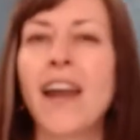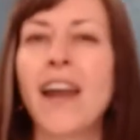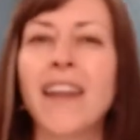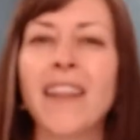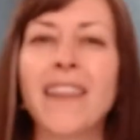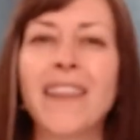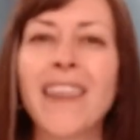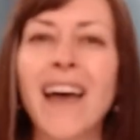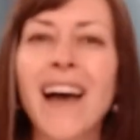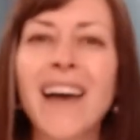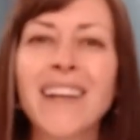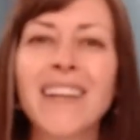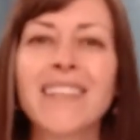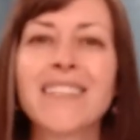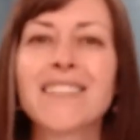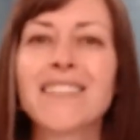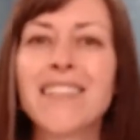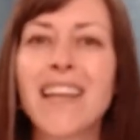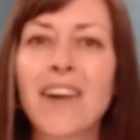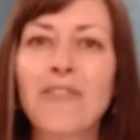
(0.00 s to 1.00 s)
And that
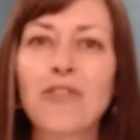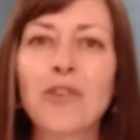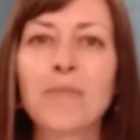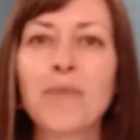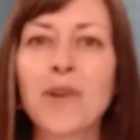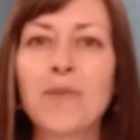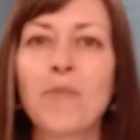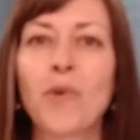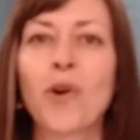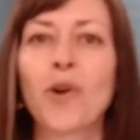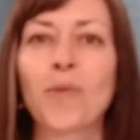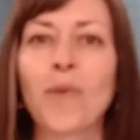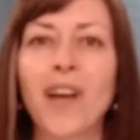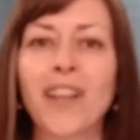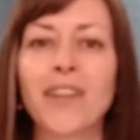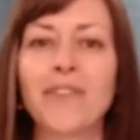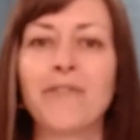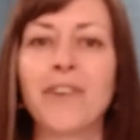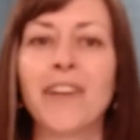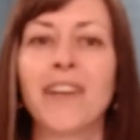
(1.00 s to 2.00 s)
has never been more
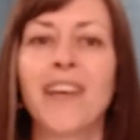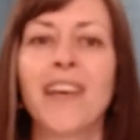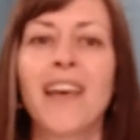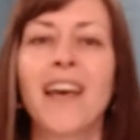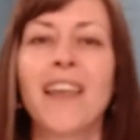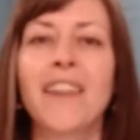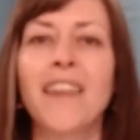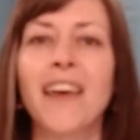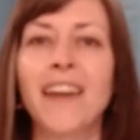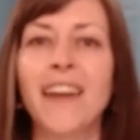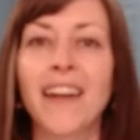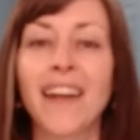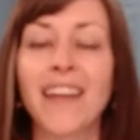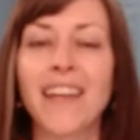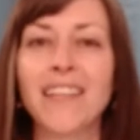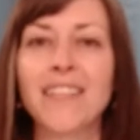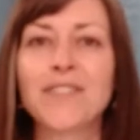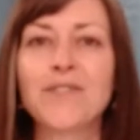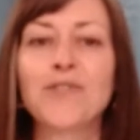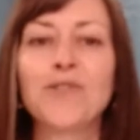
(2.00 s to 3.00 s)
relevant than it
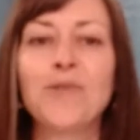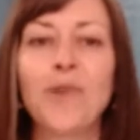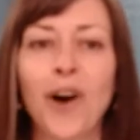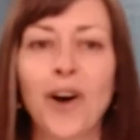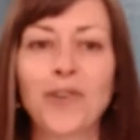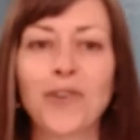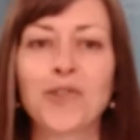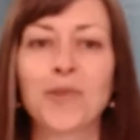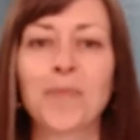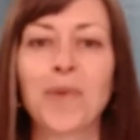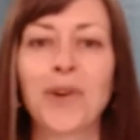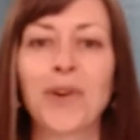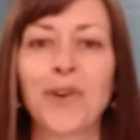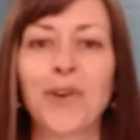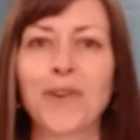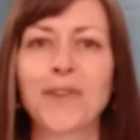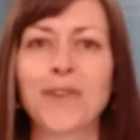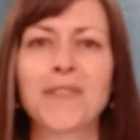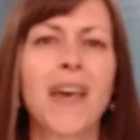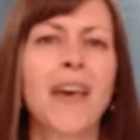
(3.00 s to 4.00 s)
is to
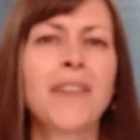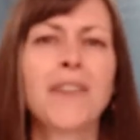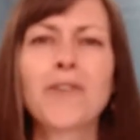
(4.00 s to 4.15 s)
entrepreneurs.